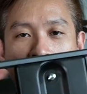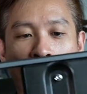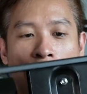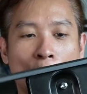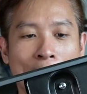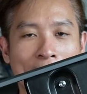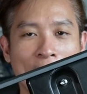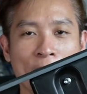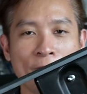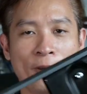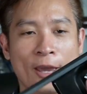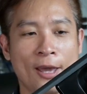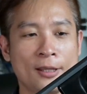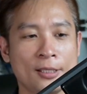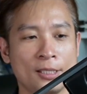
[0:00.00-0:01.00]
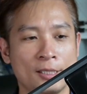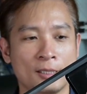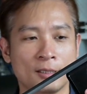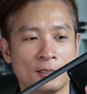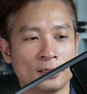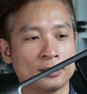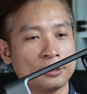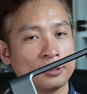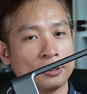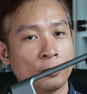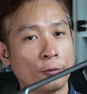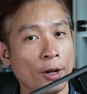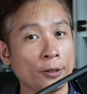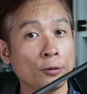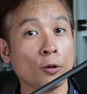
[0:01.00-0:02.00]
On my left hand is the
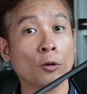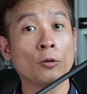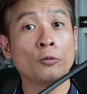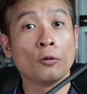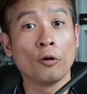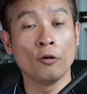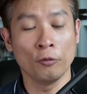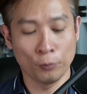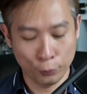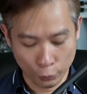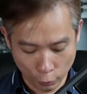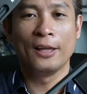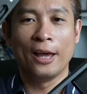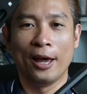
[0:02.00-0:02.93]
Rhino ROV Pro